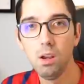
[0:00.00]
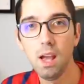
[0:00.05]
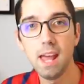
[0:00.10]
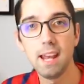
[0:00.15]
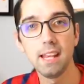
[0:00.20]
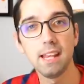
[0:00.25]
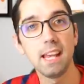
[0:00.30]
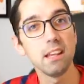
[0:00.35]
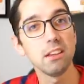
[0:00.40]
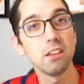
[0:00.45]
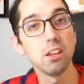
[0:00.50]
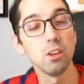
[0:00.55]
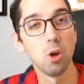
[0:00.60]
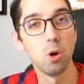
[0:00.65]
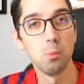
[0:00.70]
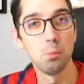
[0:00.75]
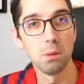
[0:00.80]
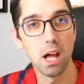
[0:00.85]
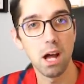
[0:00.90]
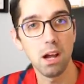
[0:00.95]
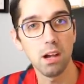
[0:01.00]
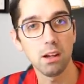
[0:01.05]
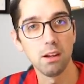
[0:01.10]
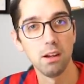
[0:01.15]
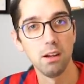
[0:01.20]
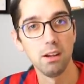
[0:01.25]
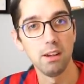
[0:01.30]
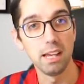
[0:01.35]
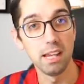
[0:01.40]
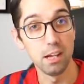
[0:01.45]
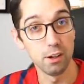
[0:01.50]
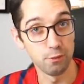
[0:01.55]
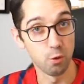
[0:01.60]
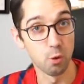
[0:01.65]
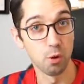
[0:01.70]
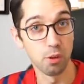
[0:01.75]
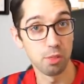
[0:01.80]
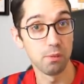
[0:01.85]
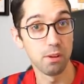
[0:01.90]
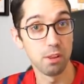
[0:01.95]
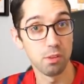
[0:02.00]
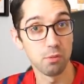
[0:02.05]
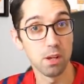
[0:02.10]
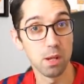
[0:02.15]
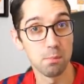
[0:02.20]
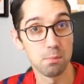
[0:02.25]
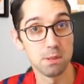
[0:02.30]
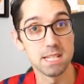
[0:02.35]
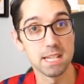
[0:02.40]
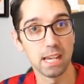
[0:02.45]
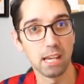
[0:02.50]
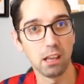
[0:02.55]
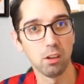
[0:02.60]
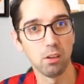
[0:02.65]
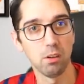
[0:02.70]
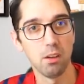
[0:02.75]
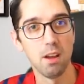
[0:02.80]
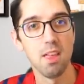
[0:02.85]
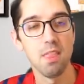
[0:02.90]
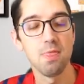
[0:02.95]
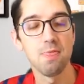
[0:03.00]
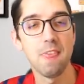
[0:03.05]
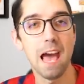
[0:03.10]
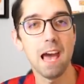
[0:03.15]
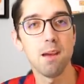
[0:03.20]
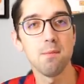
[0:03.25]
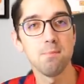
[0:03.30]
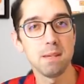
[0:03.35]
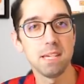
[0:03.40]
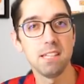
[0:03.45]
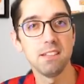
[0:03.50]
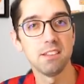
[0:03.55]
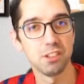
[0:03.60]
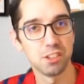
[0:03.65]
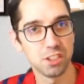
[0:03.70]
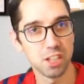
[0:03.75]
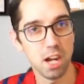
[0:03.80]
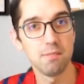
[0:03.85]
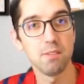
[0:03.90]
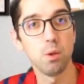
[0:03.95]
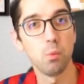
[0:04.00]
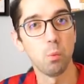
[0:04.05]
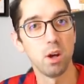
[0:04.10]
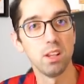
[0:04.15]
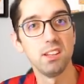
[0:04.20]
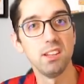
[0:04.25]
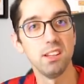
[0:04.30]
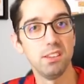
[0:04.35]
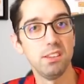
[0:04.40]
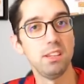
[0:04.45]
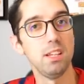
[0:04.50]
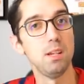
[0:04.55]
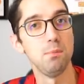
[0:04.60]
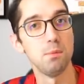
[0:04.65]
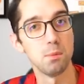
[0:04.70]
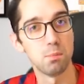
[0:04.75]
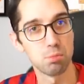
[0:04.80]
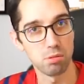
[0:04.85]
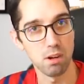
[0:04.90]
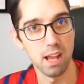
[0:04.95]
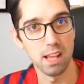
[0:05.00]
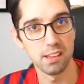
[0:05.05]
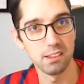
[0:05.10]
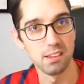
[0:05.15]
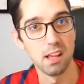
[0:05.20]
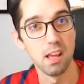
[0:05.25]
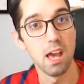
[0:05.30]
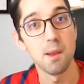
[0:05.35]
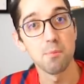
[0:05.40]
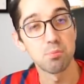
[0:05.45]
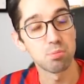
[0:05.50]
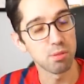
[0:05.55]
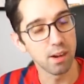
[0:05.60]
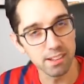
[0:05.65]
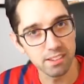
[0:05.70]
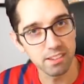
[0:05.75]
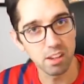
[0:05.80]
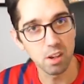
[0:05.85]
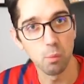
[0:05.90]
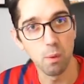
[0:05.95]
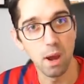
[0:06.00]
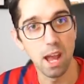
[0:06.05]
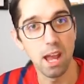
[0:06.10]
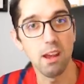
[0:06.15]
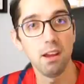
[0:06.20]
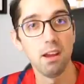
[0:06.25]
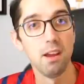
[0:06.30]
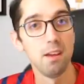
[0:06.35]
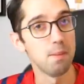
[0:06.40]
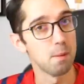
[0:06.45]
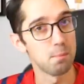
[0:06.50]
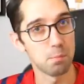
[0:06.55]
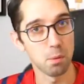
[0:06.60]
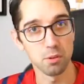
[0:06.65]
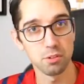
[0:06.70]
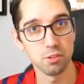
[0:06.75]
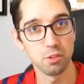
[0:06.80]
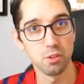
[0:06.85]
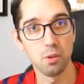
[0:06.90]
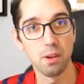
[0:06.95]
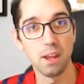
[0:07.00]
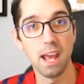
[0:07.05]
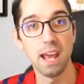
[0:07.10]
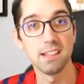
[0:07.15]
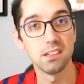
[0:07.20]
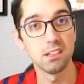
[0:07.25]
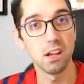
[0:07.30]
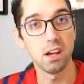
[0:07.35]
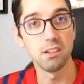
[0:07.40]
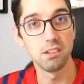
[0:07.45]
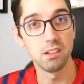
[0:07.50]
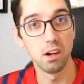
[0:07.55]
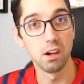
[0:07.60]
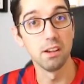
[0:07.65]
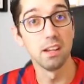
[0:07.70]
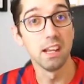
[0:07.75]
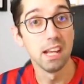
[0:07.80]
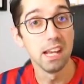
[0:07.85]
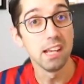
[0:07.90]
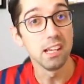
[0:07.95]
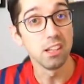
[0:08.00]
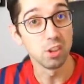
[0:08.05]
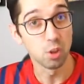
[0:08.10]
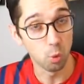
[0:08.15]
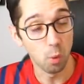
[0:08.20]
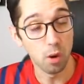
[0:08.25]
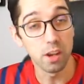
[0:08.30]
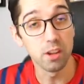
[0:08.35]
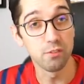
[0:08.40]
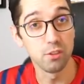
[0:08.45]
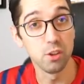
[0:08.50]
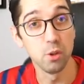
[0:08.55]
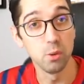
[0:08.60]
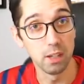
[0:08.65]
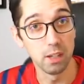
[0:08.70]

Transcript: And against a low block, in a 4-3-3 in particular, that means that Xavi wants his team to press, and press in a way that Barcelona has not done in quite a few